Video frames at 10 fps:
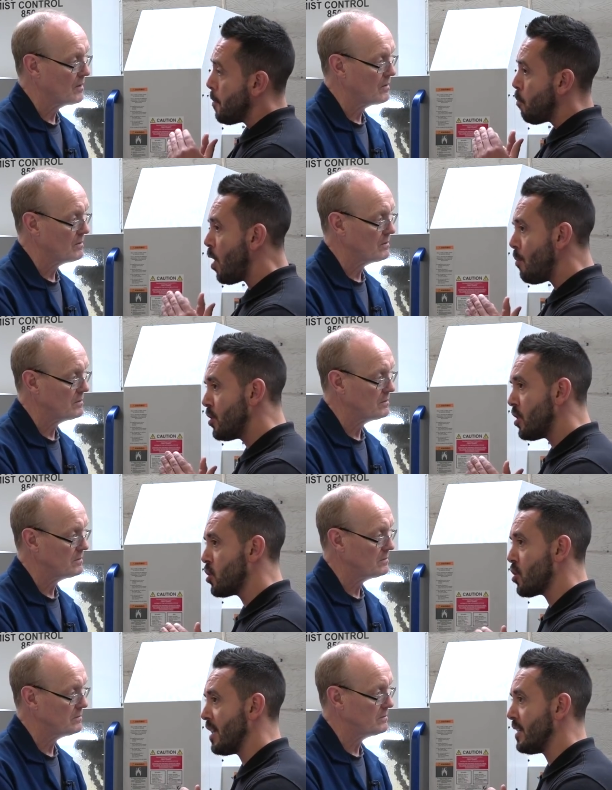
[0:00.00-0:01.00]
Speaker 1: What was the
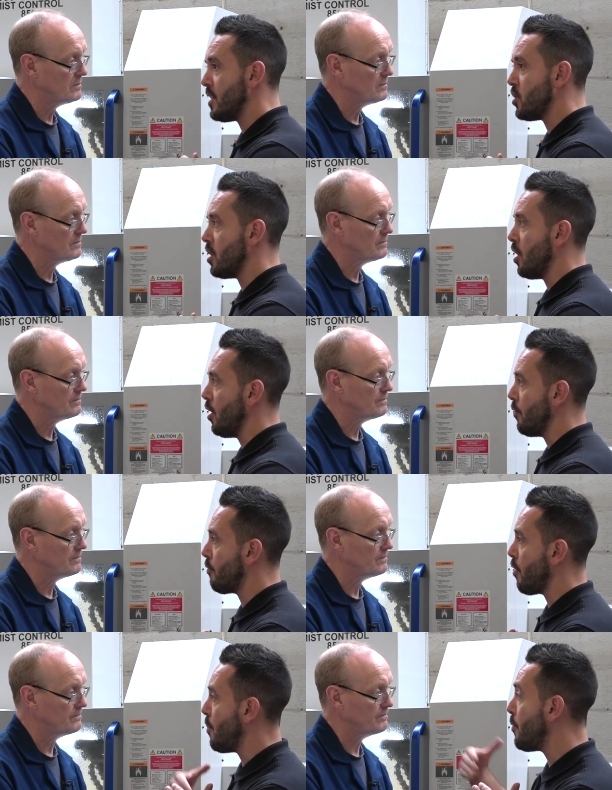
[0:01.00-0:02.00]
transition like
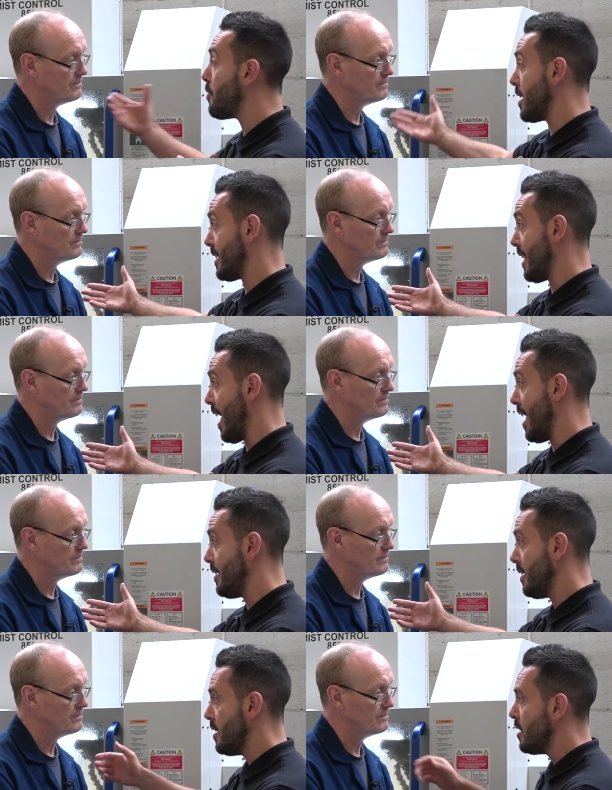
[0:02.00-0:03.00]
from fixed head
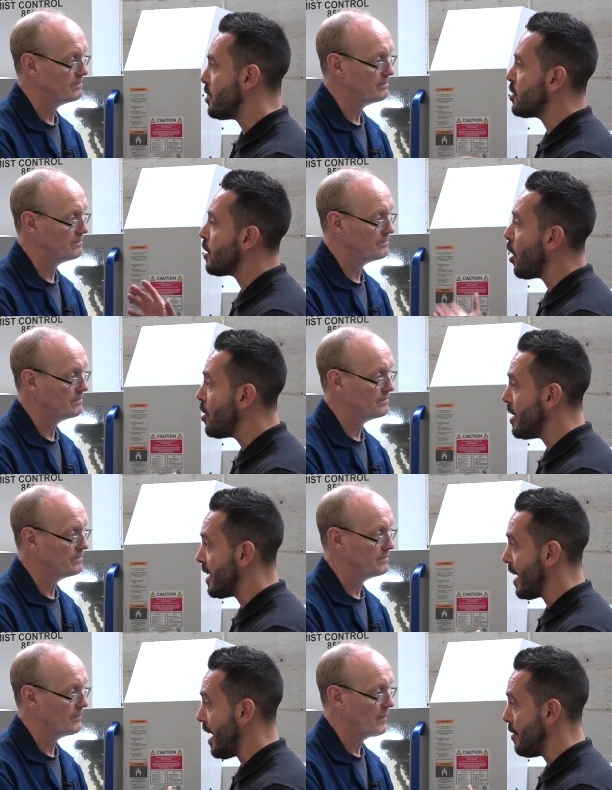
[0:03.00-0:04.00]
Speaker 2: to sliding
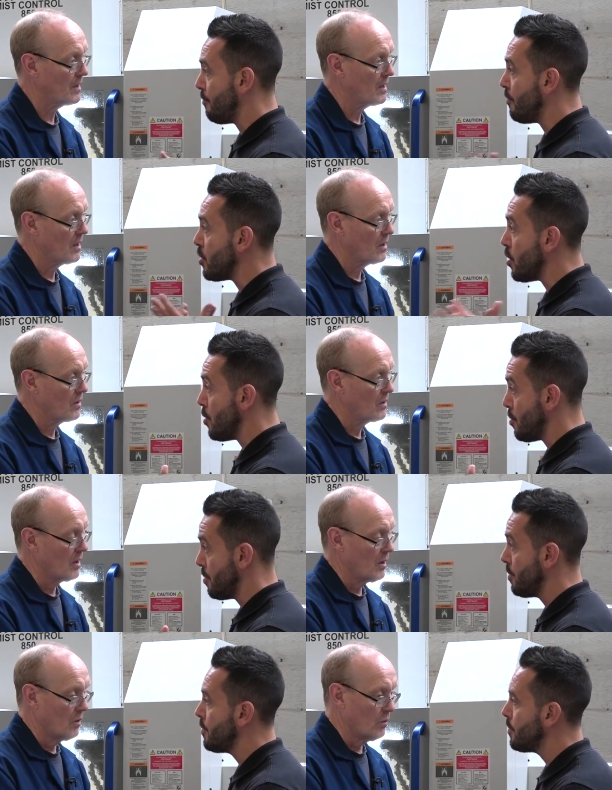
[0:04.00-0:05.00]
head for you?
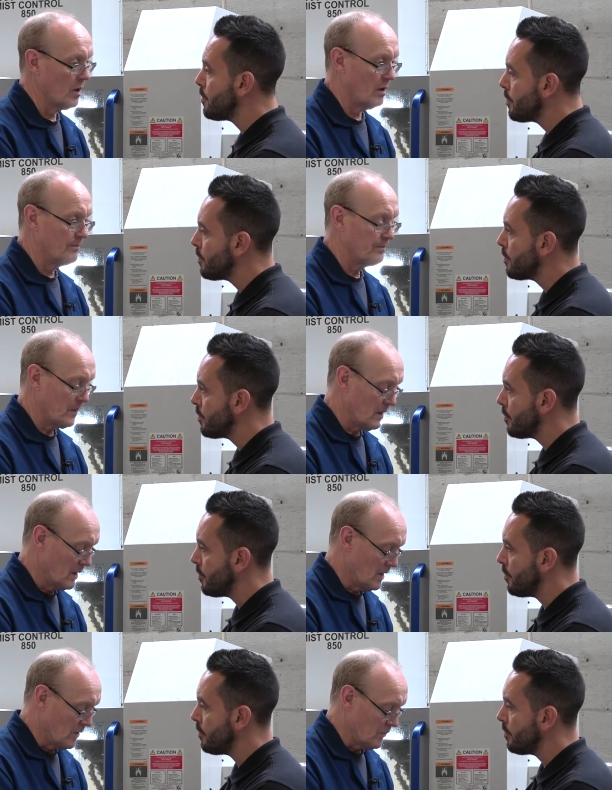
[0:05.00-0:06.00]
Well,
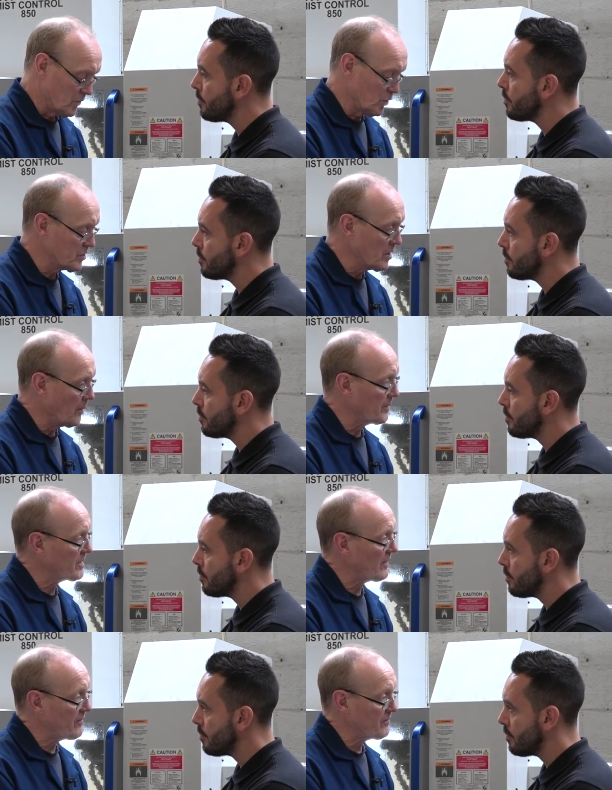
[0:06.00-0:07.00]
because nobody's
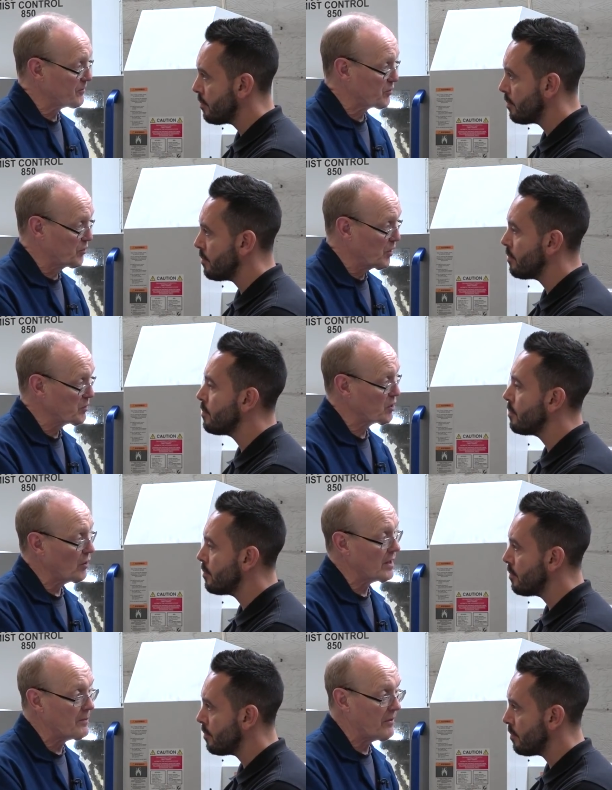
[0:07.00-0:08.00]
had used
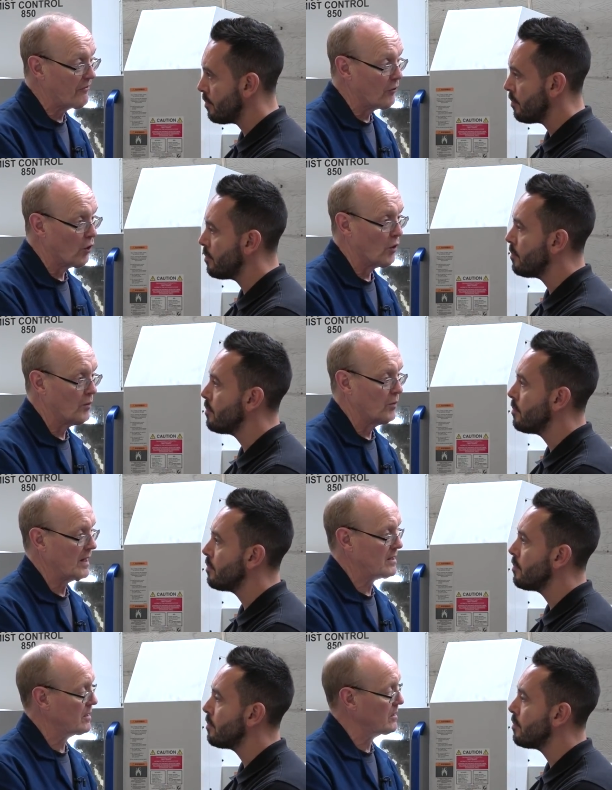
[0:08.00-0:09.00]
sliding head before, we had to